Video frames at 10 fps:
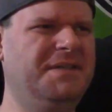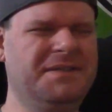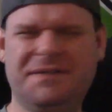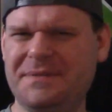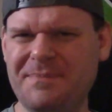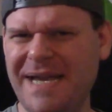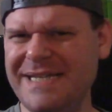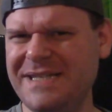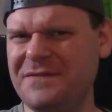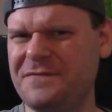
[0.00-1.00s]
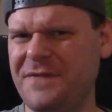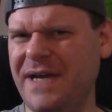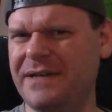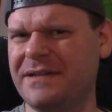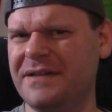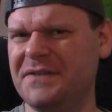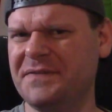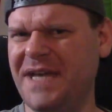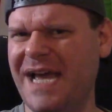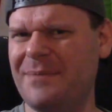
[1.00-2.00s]
this amazing friend
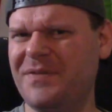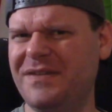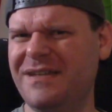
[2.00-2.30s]
of Cap's.